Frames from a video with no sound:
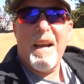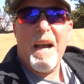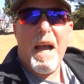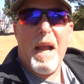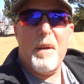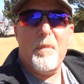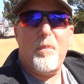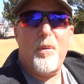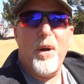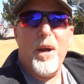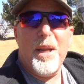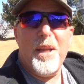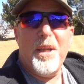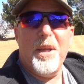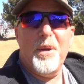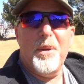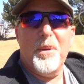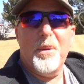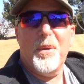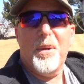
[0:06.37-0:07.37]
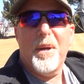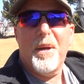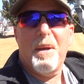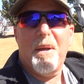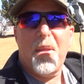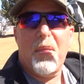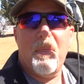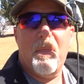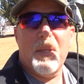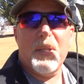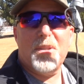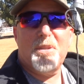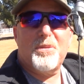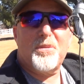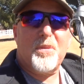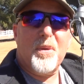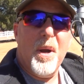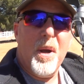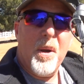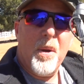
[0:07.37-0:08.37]
I bring you the
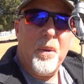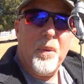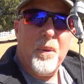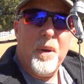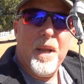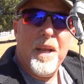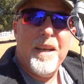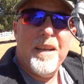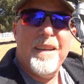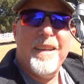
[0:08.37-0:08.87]
drone.